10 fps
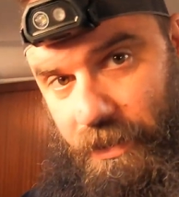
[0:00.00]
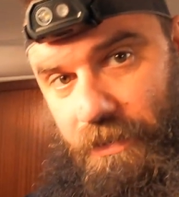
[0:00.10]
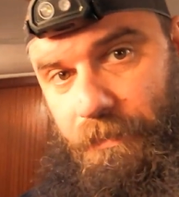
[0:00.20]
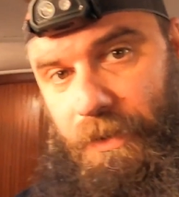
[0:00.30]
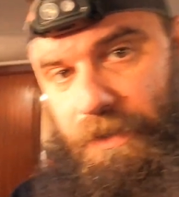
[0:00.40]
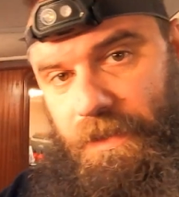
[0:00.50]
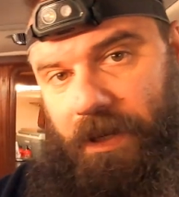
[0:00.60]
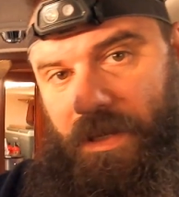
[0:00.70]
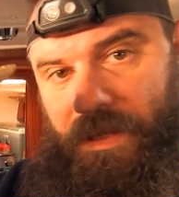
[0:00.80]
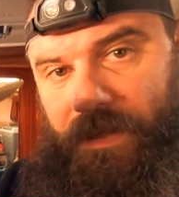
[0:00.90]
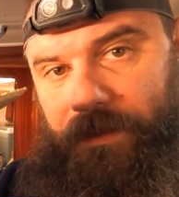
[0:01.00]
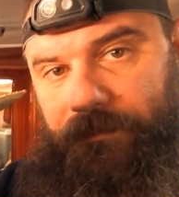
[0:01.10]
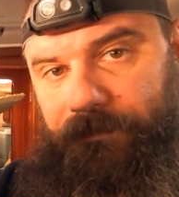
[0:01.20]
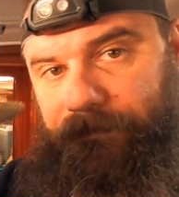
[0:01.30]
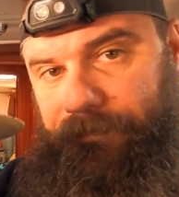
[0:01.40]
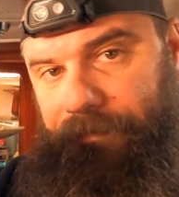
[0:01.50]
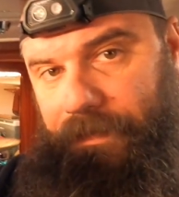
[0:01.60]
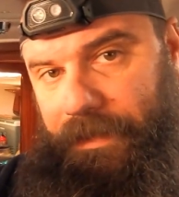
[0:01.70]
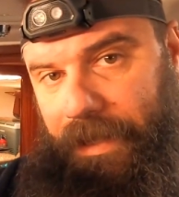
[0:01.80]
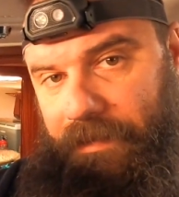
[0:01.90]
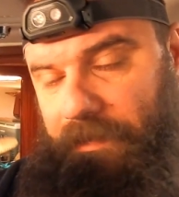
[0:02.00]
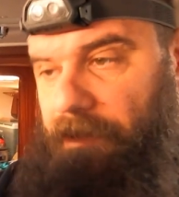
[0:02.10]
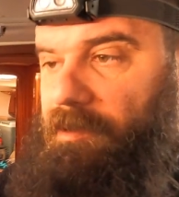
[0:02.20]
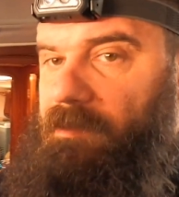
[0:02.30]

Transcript: To put this